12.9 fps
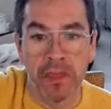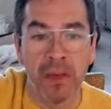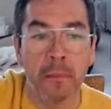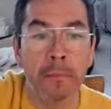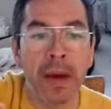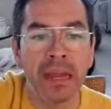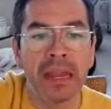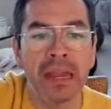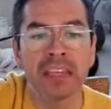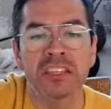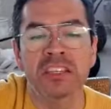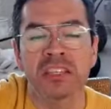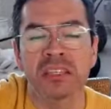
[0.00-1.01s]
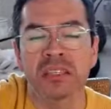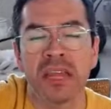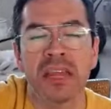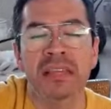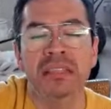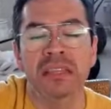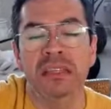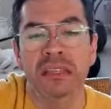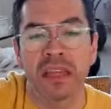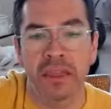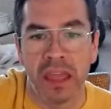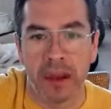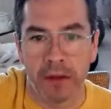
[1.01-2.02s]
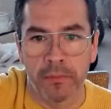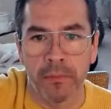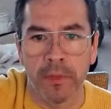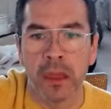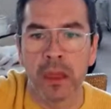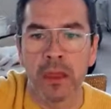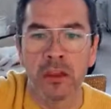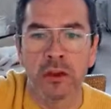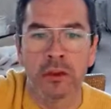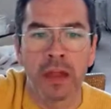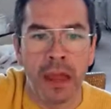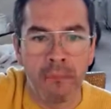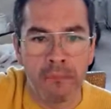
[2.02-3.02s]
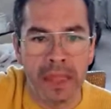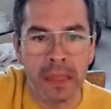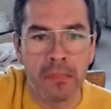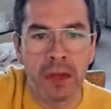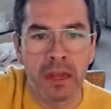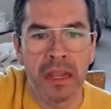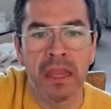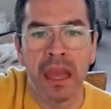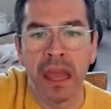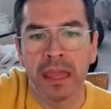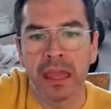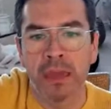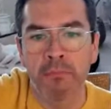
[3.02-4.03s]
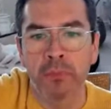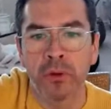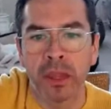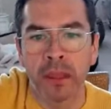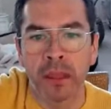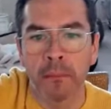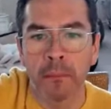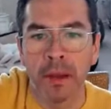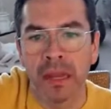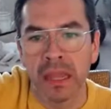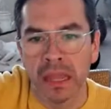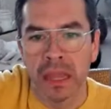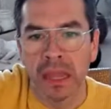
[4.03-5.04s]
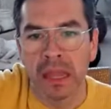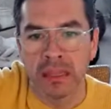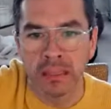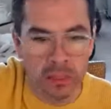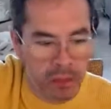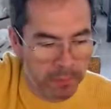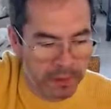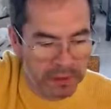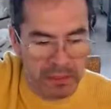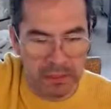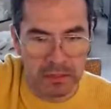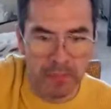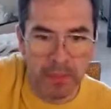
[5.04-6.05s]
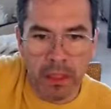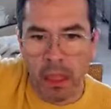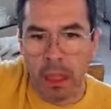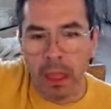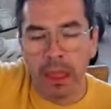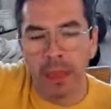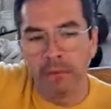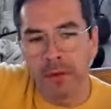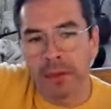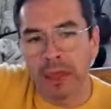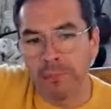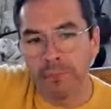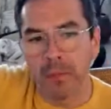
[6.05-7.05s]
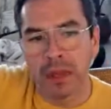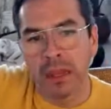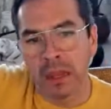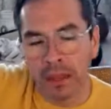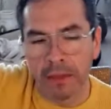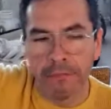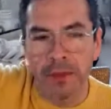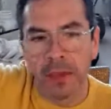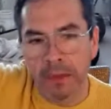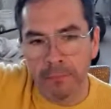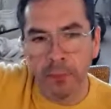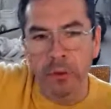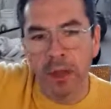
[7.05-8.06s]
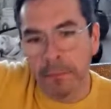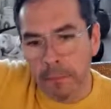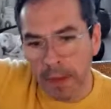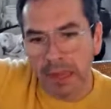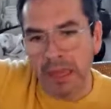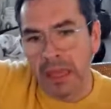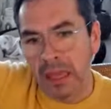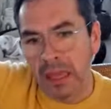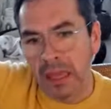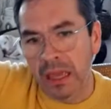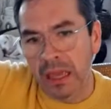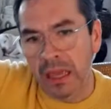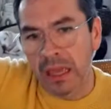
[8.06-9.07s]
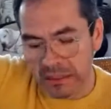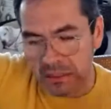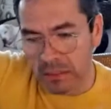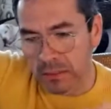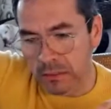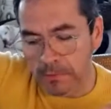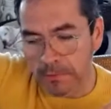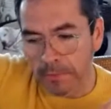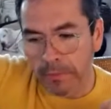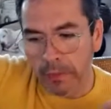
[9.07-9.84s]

The money just isn't there. You're not making money and keep putting money into the business. If you keep putting money in the business,